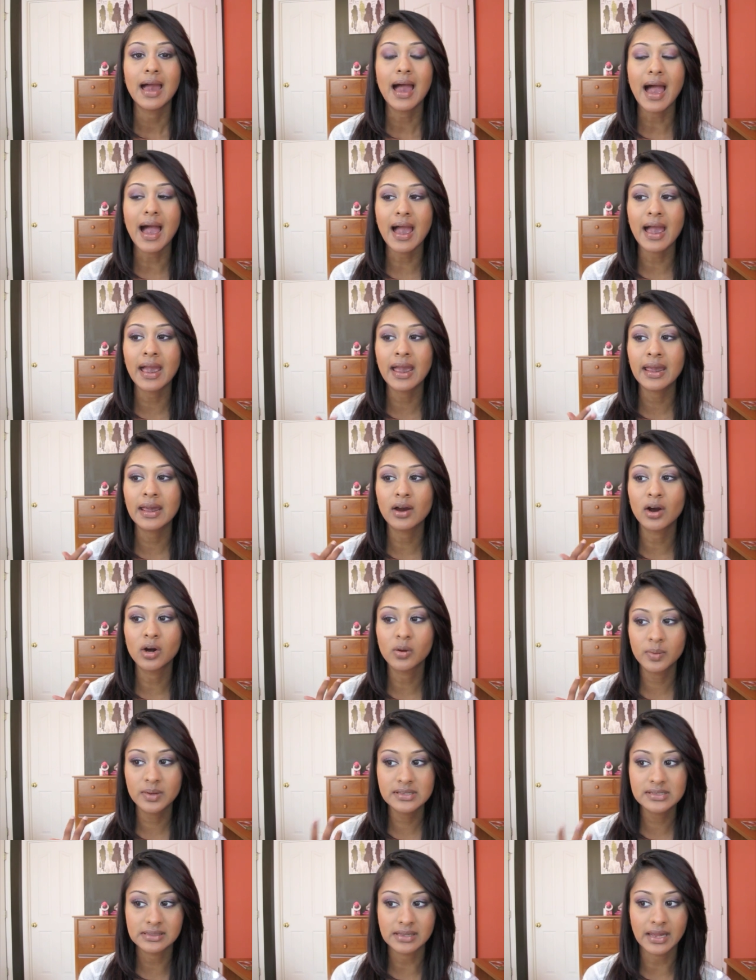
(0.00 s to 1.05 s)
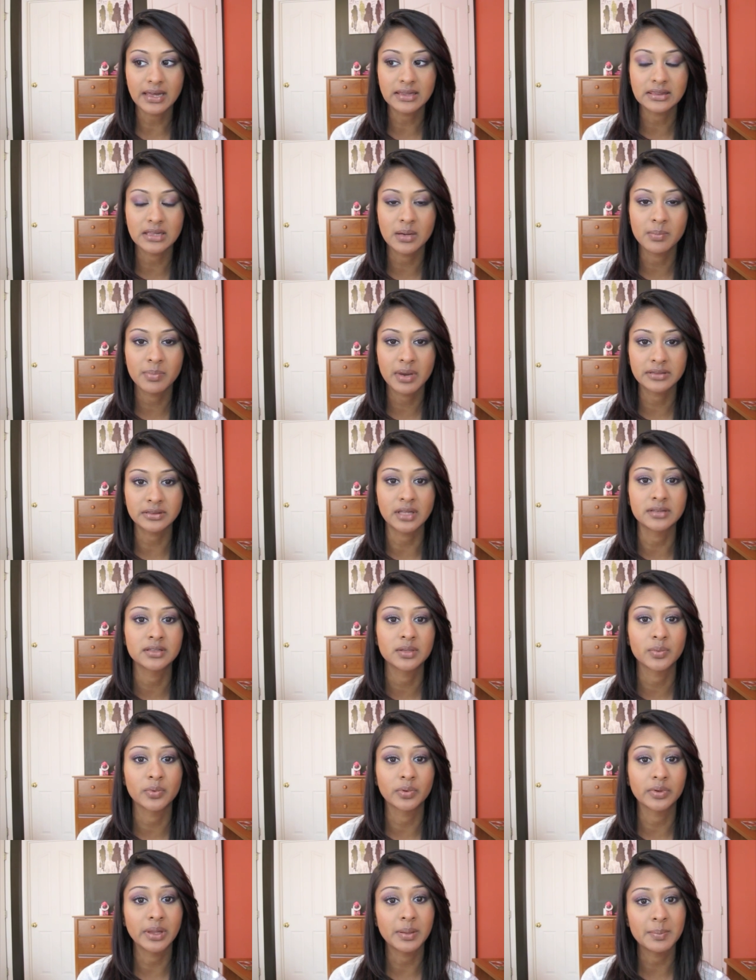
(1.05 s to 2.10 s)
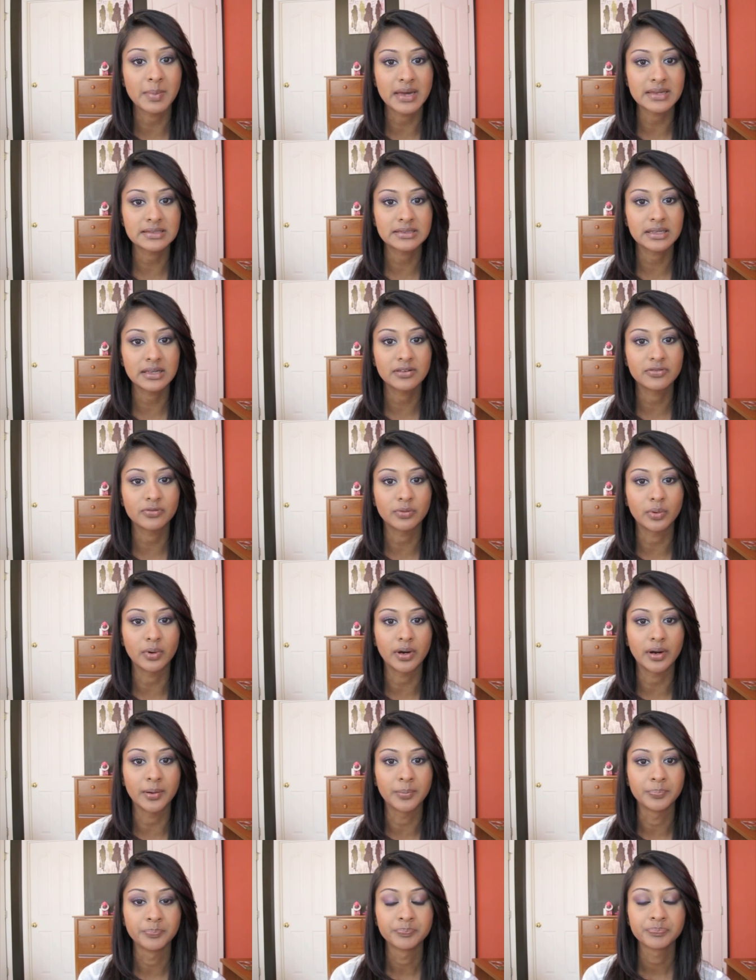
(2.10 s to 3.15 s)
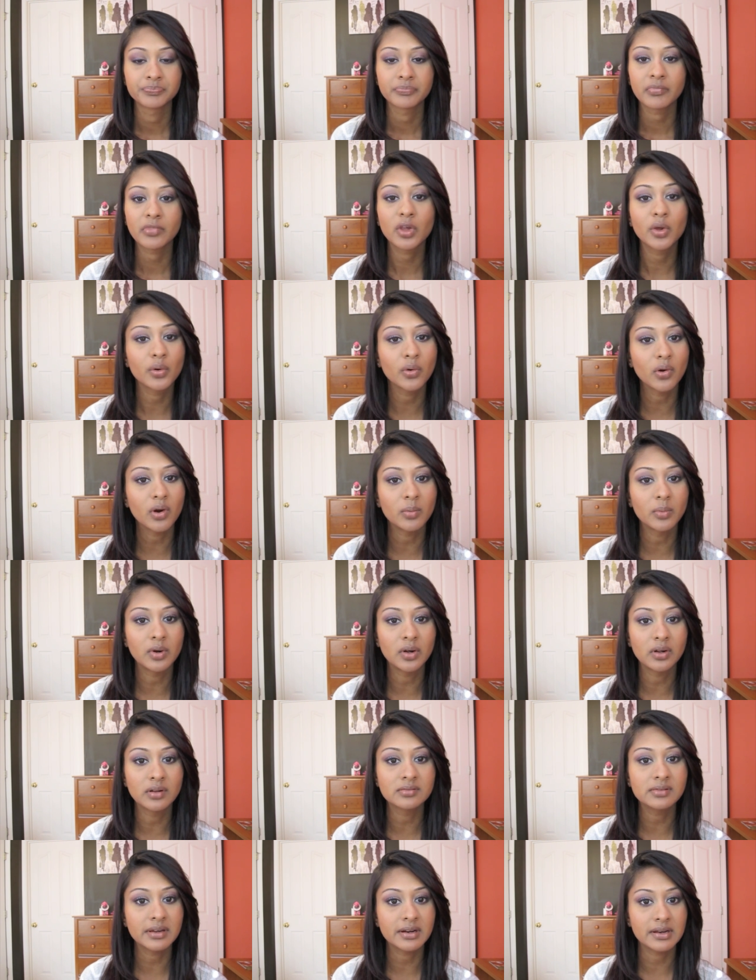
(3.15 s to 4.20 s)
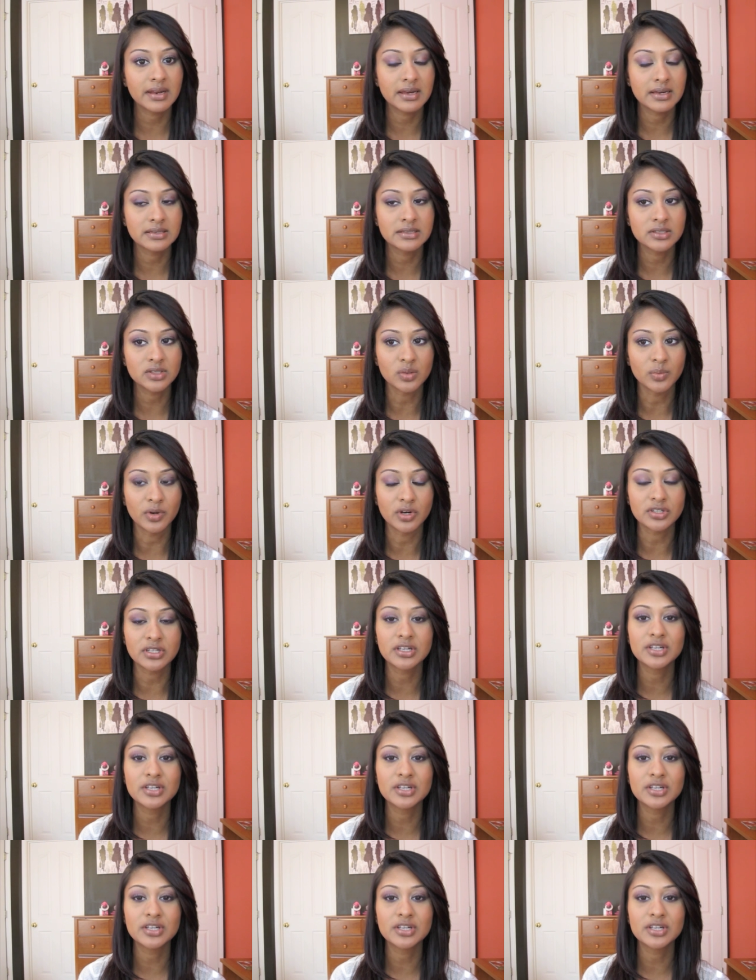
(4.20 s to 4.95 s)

I always liked them, but I thought they were really messy for your normal day-to-day consumers.